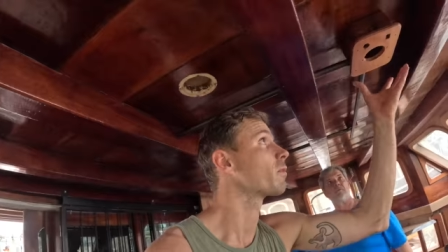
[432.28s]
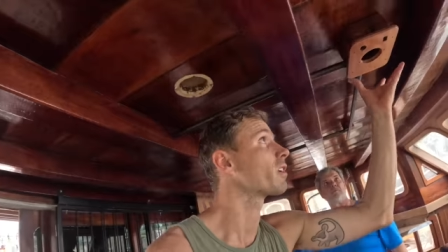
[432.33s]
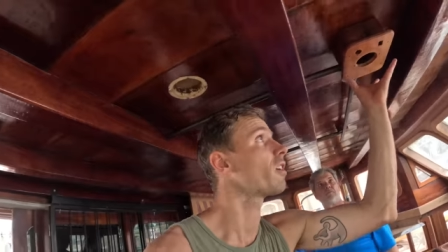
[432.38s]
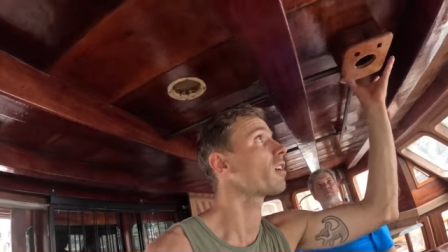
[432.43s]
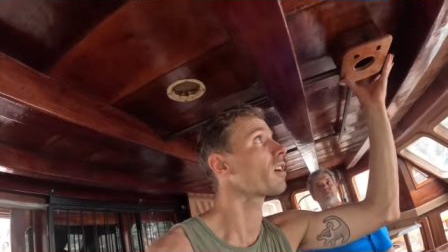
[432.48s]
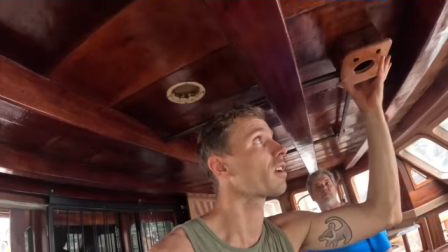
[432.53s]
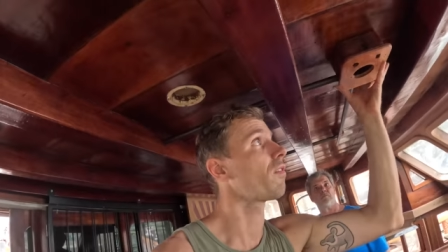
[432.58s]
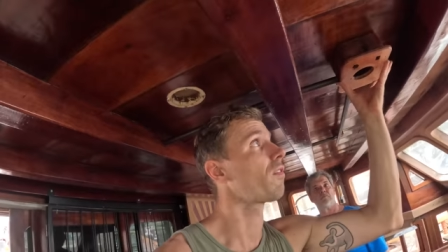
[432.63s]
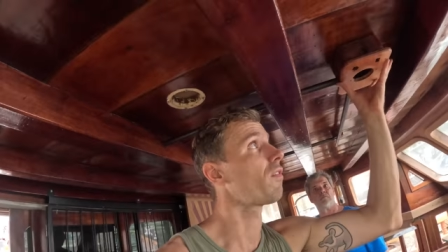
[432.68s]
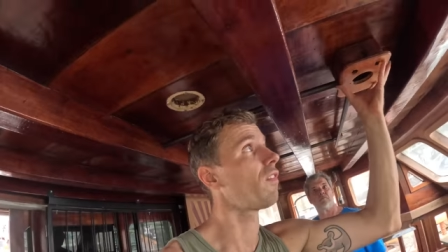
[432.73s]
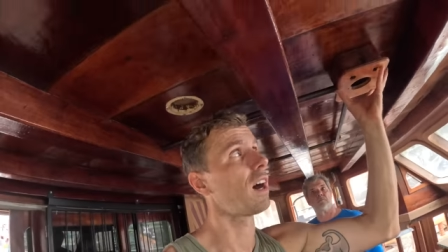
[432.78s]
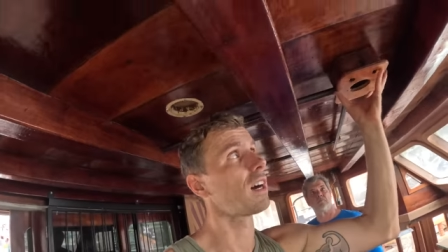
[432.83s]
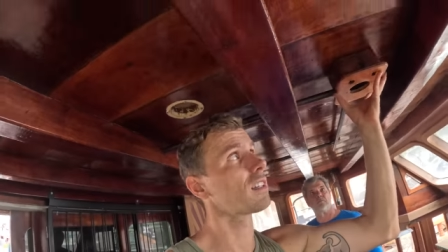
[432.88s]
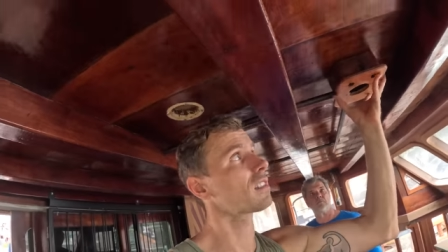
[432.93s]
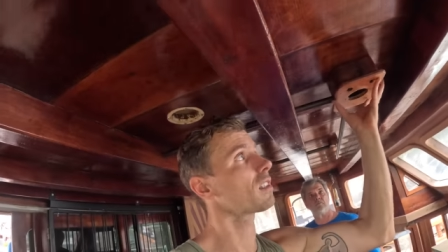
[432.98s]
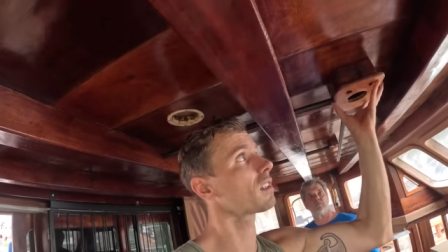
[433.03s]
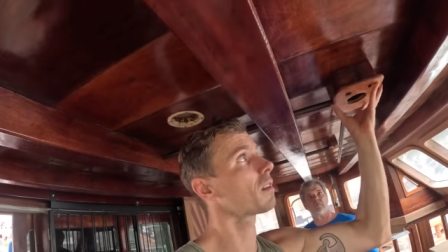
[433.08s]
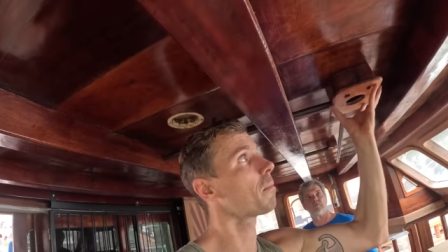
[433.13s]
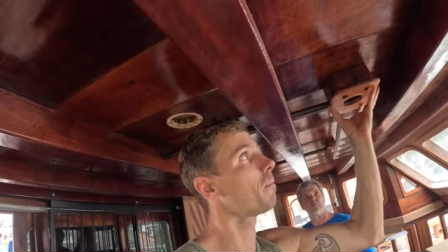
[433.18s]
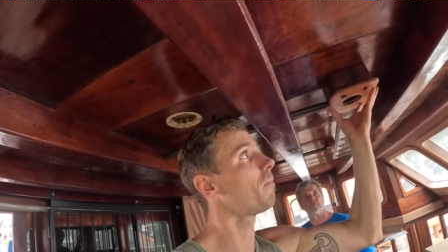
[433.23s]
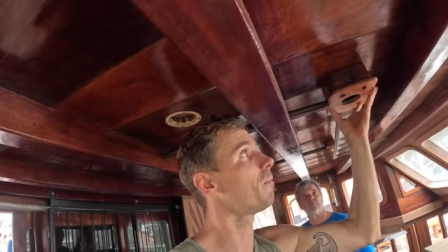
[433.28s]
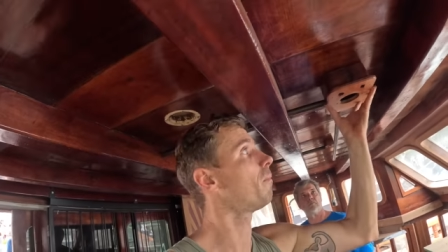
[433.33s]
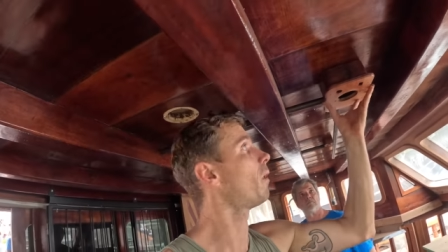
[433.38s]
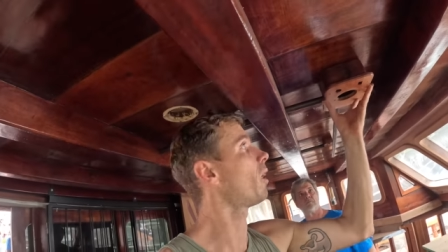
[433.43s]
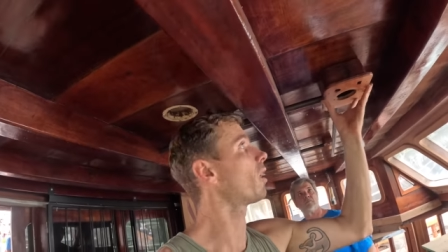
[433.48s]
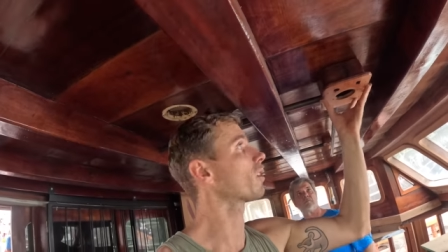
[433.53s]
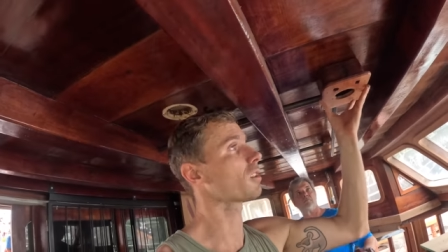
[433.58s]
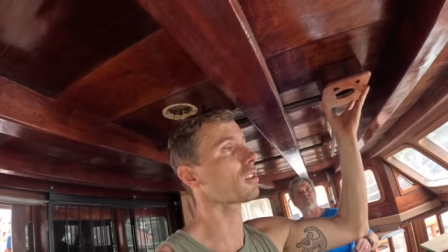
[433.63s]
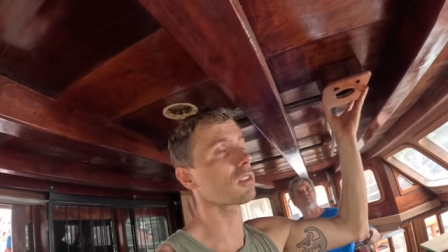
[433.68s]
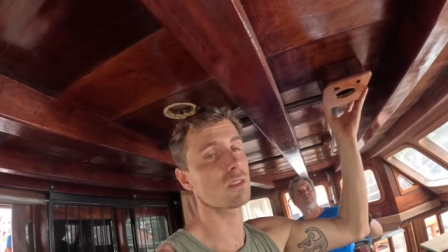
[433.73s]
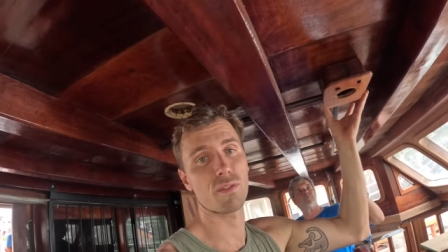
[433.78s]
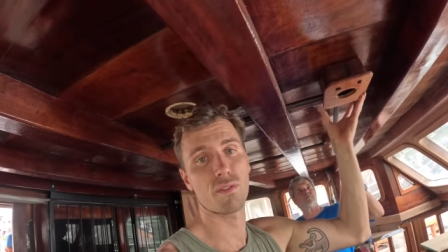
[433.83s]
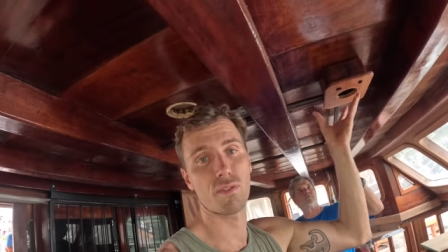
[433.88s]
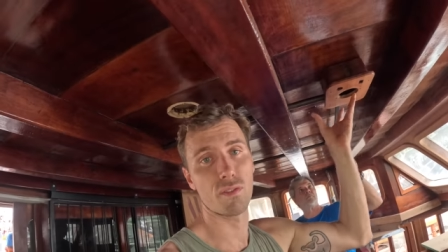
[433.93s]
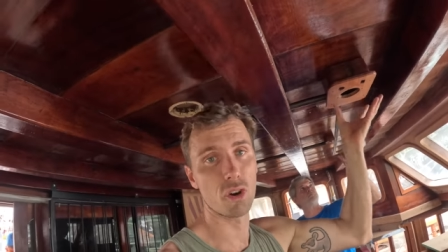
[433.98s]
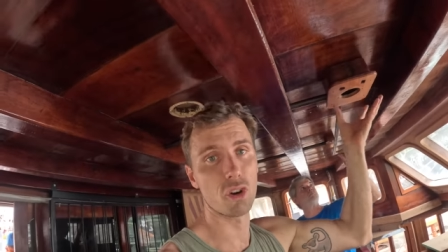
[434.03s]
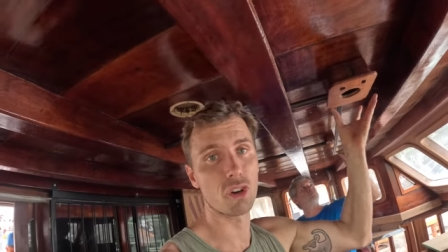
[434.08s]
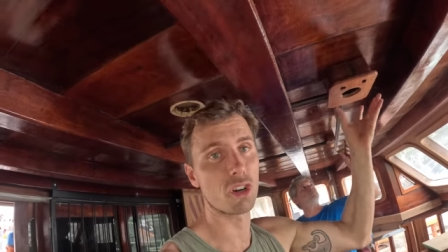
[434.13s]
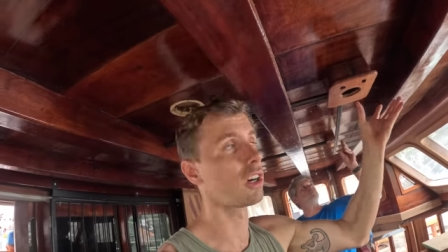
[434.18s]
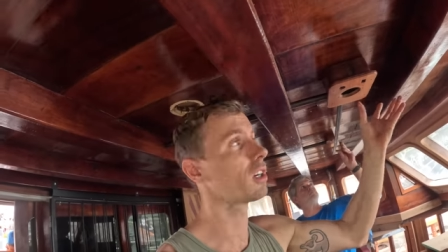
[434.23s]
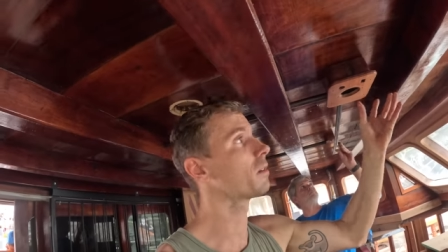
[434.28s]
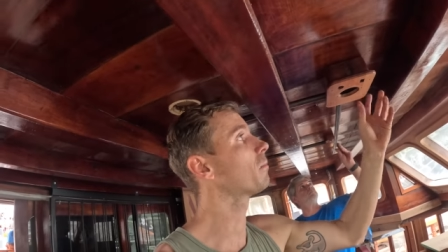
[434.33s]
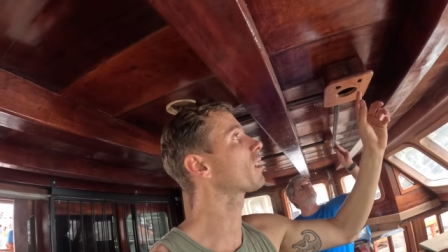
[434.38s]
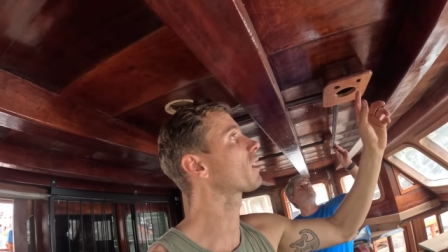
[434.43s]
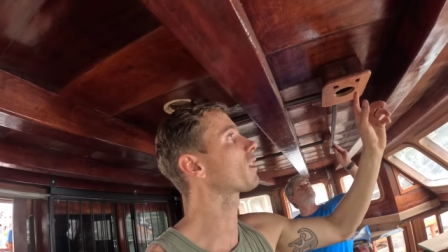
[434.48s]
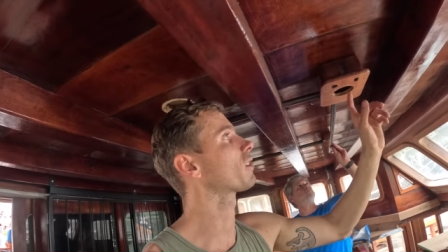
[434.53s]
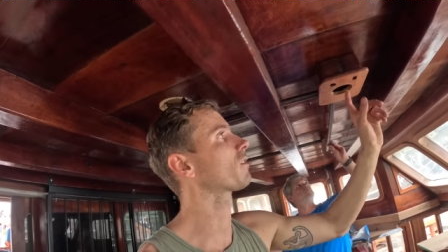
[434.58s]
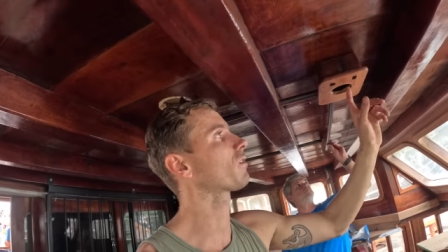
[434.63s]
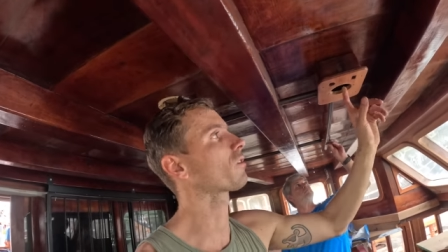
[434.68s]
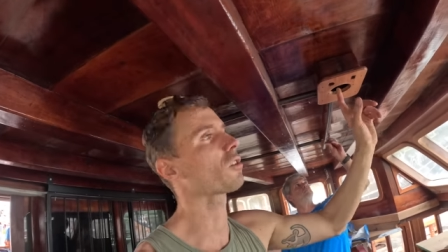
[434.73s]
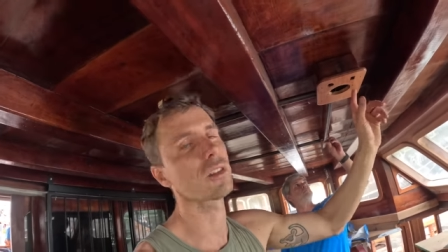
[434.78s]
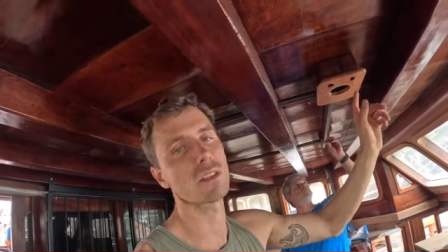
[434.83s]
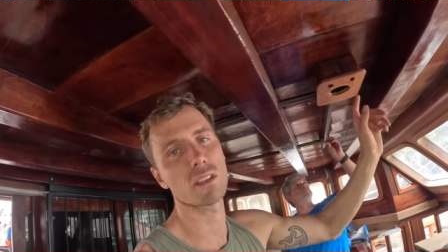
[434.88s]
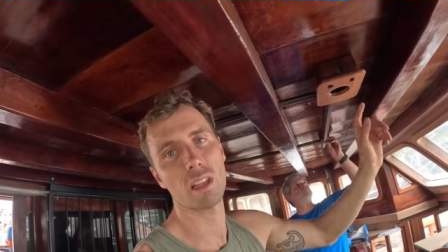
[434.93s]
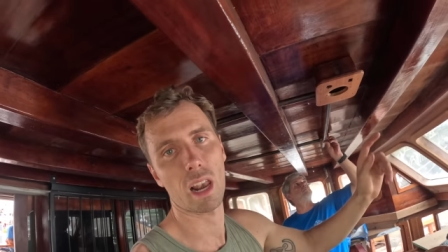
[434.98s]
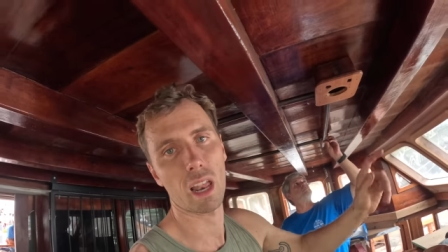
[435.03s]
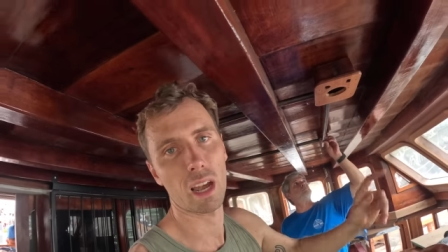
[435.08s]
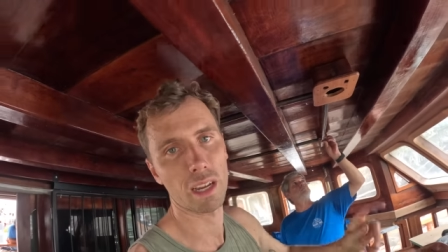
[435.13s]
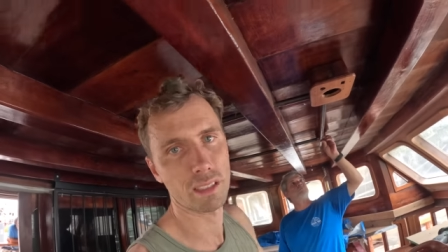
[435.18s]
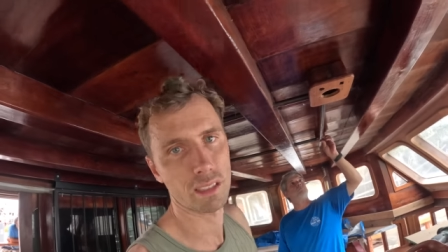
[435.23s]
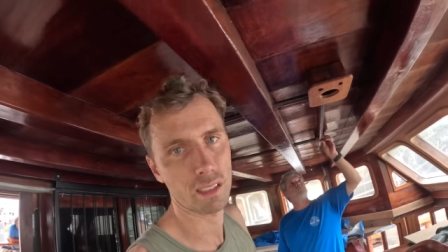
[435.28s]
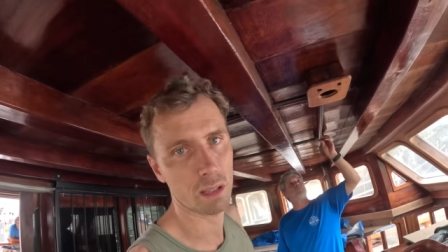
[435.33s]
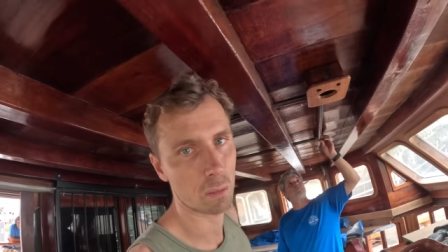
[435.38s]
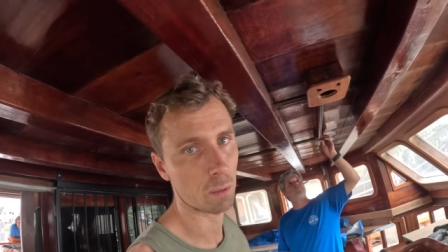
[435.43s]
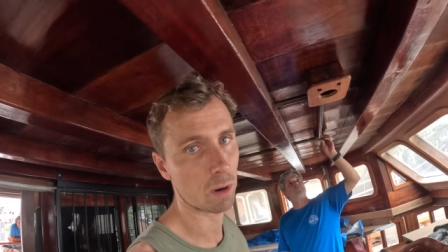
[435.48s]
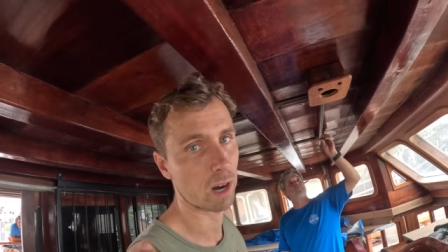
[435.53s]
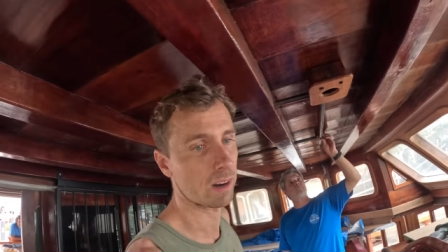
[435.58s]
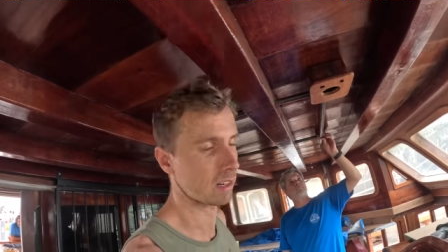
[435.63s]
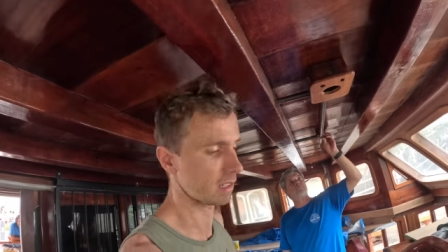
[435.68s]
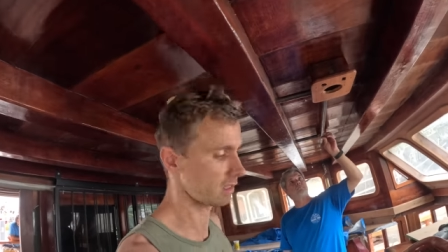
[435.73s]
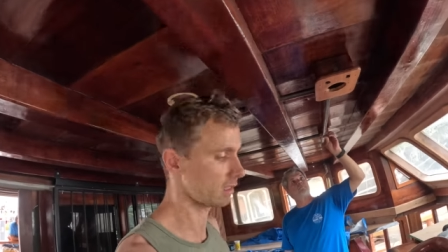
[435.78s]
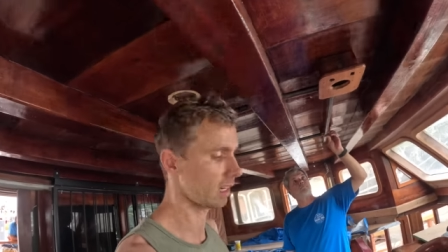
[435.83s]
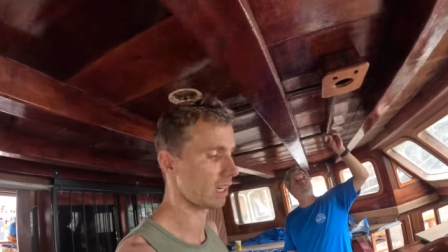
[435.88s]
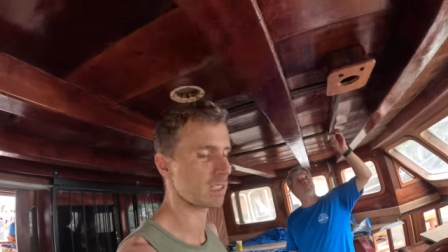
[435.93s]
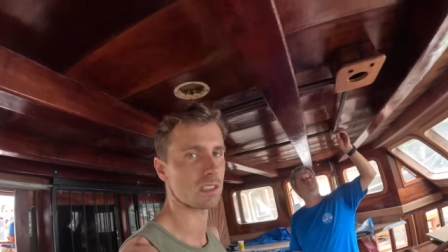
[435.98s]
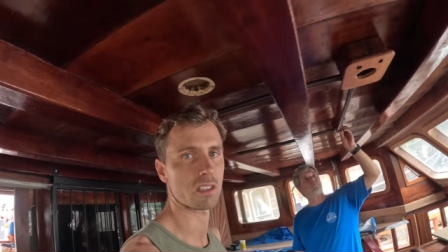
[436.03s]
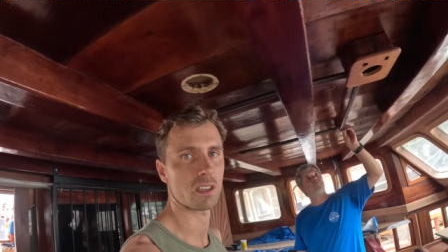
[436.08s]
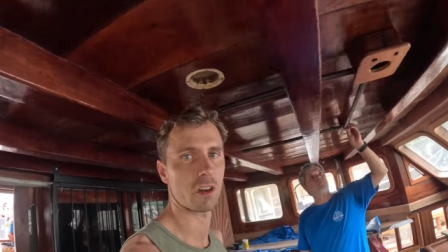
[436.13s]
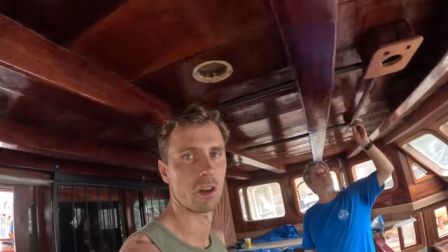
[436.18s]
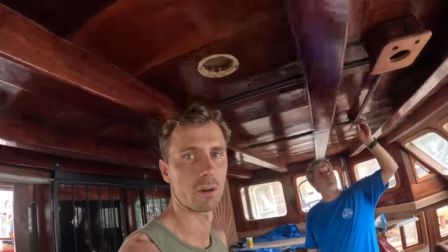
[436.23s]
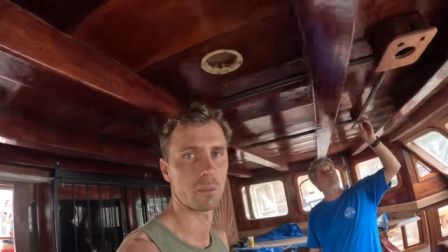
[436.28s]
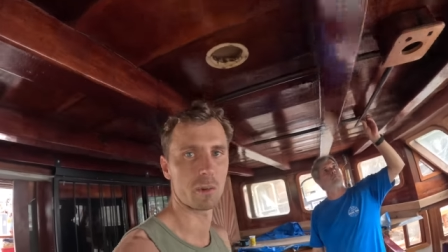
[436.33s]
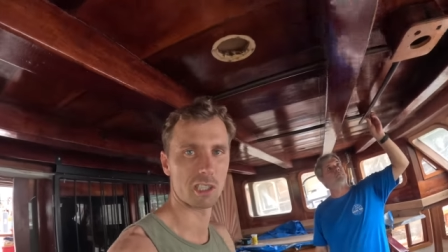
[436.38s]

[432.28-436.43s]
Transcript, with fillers: We're not going to fasten the boxes for good because of course the lights and the wiring starts to go in,